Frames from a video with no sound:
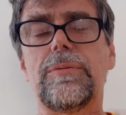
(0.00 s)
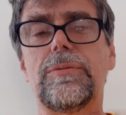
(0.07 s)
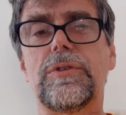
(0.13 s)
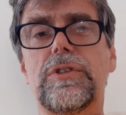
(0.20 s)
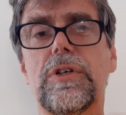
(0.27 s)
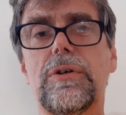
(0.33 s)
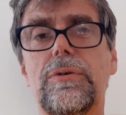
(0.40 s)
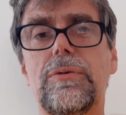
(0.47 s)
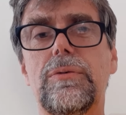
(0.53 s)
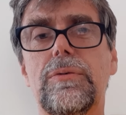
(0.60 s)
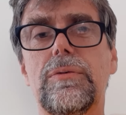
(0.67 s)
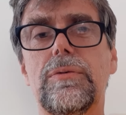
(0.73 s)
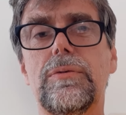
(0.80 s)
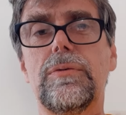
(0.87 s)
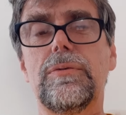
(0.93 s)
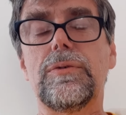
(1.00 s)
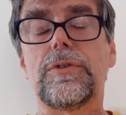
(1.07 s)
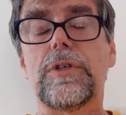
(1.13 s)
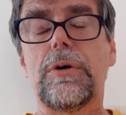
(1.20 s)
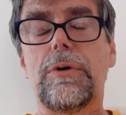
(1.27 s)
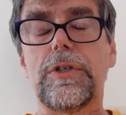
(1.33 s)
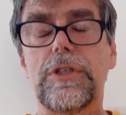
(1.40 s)

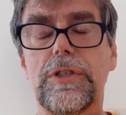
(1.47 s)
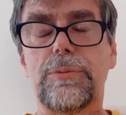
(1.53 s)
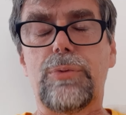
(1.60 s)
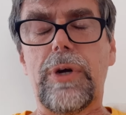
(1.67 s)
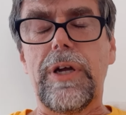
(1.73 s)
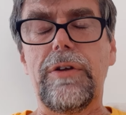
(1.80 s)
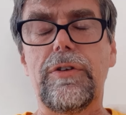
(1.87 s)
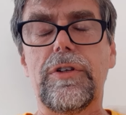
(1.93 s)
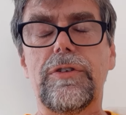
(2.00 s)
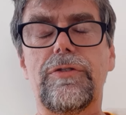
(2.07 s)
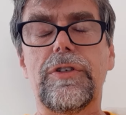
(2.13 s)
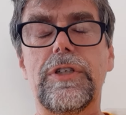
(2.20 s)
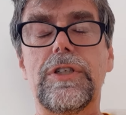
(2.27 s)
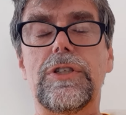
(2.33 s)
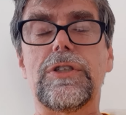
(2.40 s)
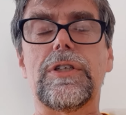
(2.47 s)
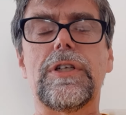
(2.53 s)
So I just pray to finish.